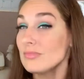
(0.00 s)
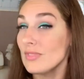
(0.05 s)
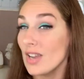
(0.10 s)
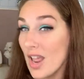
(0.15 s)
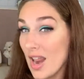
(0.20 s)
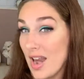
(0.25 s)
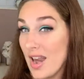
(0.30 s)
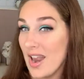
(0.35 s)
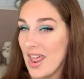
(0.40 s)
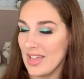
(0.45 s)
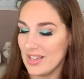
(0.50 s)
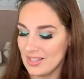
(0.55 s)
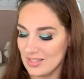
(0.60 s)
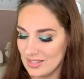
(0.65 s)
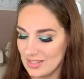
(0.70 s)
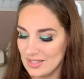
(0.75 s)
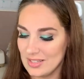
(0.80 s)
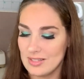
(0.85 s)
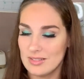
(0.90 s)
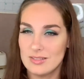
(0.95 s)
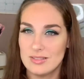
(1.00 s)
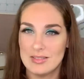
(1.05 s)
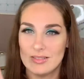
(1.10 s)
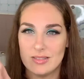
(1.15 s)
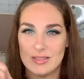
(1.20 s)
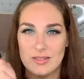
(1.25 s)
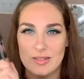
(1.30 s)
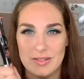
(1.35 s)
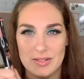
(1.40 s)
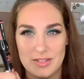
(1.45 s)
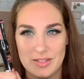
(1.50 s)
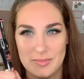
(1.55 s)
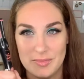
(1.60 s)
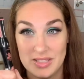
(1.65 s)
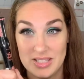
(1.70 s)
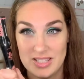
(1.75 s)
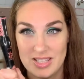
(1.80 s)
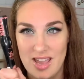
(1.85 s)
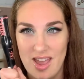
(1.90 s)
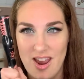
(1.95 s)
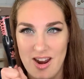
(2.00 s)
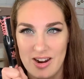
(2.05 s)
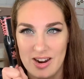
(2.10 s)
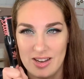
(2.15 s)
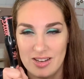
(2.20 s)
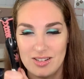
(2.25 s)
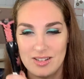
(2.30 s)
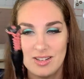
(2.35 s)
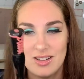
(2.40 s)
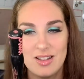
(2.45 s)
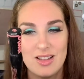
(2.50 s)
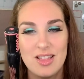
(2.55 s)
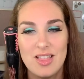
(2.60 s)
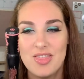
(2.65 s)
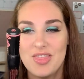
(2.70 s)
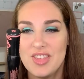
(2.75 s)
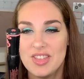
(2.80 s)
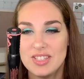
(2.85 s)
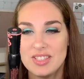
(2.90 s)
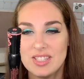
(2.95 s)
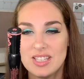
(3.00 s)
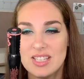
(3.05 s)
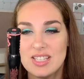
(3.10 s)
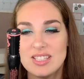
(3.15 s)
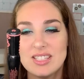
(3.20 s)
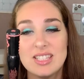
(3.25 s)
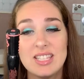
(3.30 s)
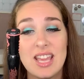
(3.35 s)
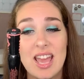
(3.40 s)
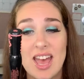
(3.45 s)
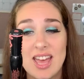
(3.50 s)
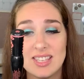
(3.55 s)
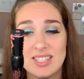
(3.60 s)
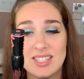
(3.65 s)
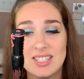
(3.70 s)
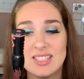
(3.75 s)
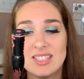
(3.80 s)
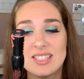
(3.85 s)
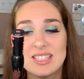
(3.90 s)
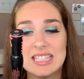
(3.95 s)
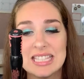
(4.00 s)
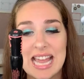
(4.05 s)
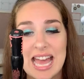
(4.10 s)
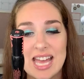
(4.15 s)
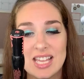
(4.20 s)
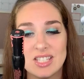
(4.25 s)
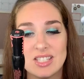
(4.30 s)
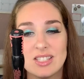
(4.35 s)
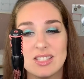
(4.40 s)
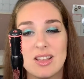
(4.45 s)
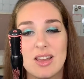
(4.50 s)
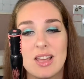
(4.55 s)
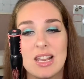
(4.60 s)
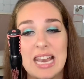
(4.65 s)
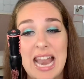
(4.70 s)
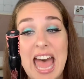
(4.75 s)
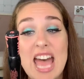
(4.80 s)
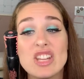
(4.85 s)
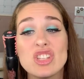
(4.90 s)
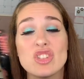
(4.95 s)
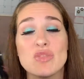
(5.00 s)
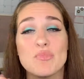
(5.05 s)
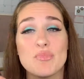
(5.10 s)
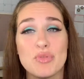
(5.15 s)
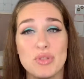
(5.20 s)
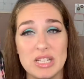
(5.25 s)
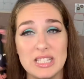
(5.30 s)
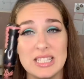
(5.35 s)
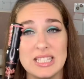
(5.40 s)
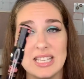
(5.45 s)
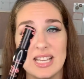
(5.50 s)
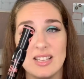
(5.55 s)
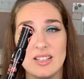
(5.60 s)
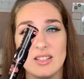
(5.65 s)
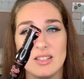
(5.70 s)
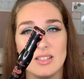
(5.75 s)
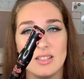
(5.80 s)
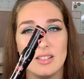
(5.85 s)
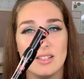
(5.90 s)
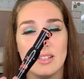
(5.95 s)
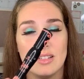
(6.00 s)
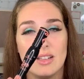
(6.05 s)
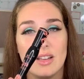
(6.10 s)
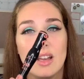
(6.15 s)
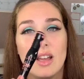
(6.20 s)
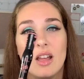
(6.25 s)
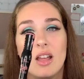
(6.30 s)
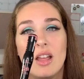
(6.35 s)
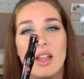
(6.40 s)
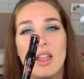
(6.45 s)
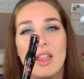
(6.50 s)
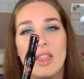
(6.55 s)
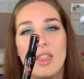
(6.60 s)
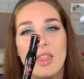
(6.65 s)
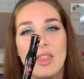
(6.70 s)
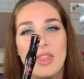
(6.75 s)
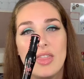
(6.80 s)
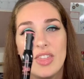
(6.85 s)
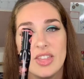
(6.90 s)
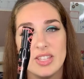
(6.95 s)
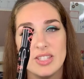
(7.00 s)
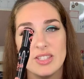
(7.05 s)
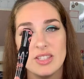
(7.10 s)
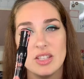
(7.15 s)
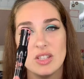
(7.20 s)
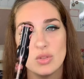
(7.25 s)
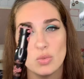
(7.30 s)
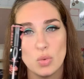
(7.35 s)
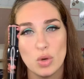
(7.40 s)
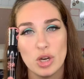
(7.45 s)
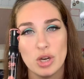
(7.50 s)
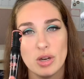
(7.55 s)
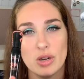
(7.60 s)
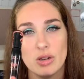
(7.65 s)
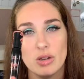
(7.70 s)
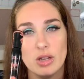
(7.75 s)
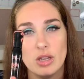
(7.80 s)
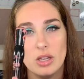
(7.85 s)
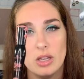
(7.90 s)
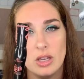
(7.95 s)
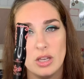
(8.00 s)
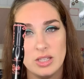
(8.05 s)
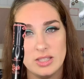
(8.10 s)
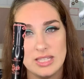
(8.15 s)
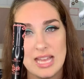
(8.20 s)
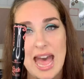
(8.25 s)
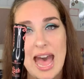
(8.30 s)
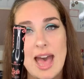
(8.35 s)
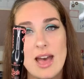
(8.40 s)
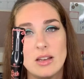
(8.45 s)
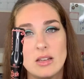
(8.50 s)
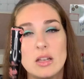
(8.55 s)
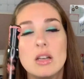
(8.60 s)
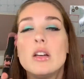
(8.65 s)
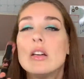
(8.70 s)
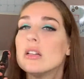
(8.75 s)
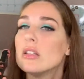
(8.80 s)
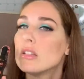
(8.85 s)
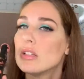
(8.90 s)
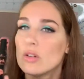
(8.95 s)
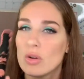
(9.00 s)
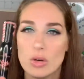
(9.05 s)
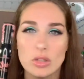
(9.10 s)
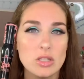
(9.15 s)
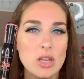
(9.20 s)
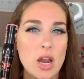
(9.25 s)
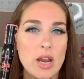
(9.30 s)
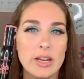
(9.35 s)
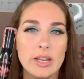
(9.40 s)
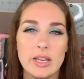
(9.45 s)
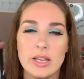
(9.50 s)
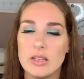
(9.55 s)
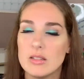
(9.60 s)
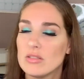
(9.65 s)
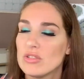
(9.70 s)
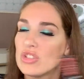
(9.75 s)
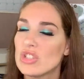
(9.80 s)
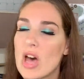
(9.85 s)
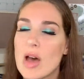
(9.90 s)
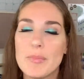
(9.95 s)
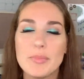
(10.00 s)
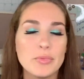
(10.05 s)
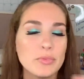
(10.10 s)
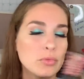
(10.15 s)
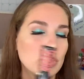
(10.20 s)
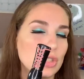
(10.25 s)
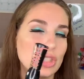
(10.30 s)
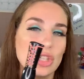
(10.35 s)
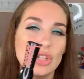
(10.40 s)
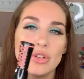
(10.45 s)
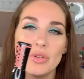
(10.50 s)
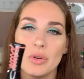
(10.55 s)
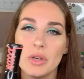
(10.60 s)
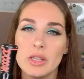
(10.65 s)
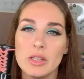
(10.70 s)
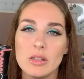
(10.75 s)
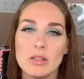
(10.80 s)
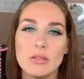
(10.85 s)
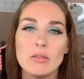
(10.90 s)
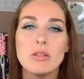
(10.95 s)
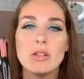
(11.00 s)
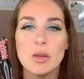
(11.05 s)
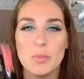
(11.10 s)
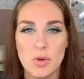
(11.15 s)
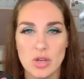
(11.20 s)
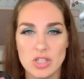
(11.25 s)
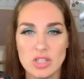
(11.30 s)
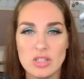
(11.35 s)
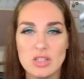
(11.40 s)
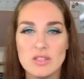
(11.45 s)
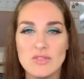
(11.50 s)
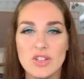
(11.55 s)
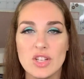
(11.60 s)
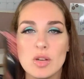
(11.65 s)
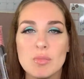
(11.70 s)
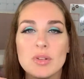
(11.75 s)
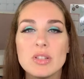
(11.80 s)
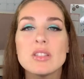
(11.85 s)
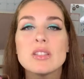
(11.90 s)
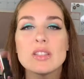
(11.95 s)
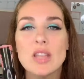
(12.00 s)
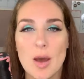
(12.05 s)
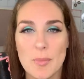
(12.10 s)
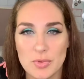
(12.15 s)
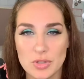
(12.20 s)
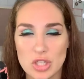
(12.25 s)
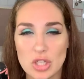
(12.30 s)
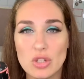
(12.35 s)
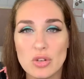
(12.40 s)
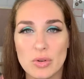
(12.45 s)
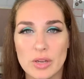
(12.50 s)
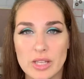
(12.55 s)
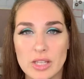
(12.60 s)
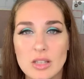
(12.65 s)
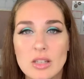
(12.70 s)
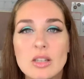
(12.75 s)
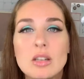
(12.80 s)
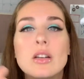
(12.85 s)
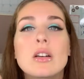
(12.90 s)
Next, mascara. This is the Essence Lash Princess. This is where it's at. Go to Target, stop what you're doing, keep watching this video, but stop what you're doing